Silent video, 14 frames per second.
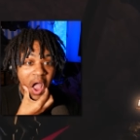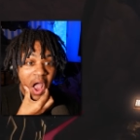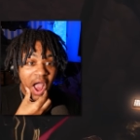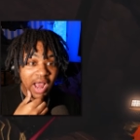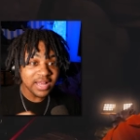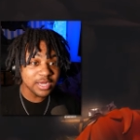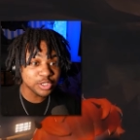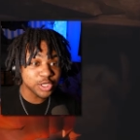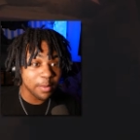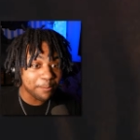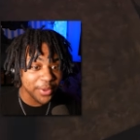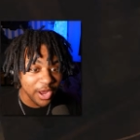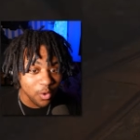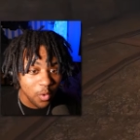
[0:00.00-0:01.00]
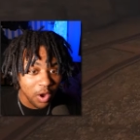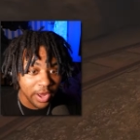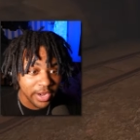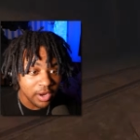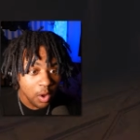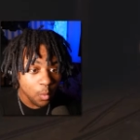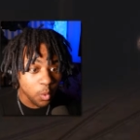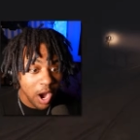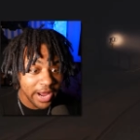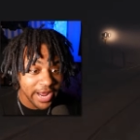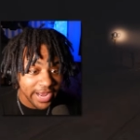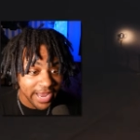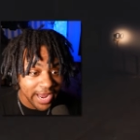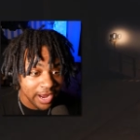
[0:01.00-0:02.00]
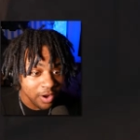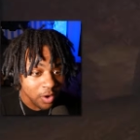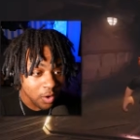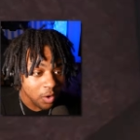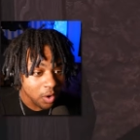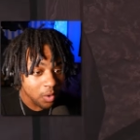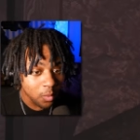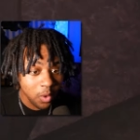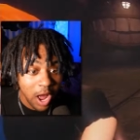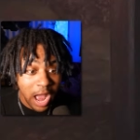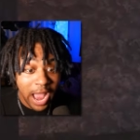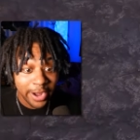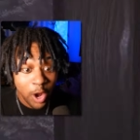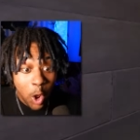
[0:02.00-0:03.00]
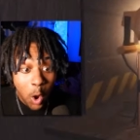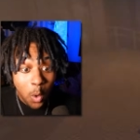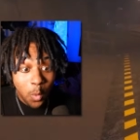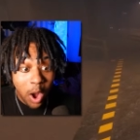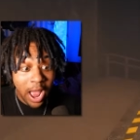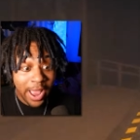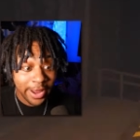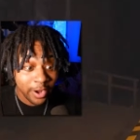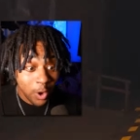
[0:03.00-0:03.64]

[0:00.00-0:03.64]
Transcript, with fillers: Here's a big one! Run, Iggy! What the heck is run, that?